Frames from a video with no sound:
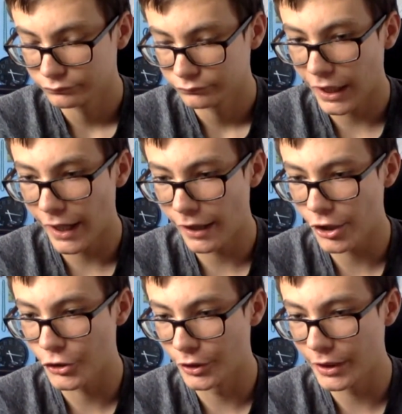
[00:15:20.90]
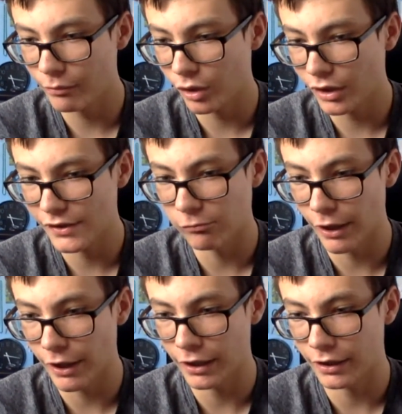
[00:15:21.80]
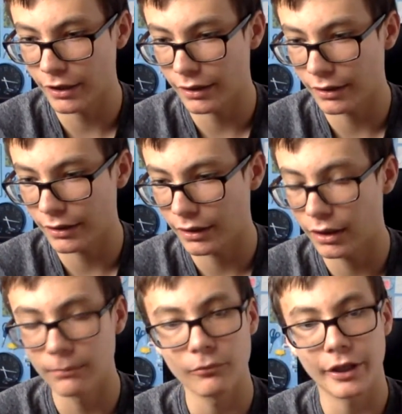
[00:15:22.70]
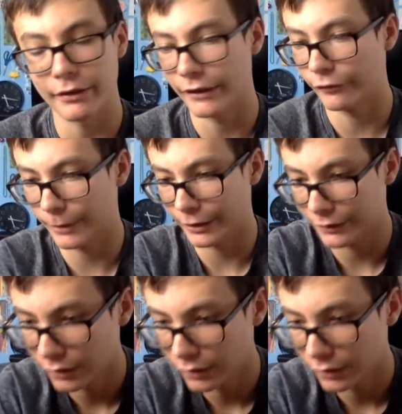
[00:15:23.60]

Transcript: I had a dream once where, wait, never mind.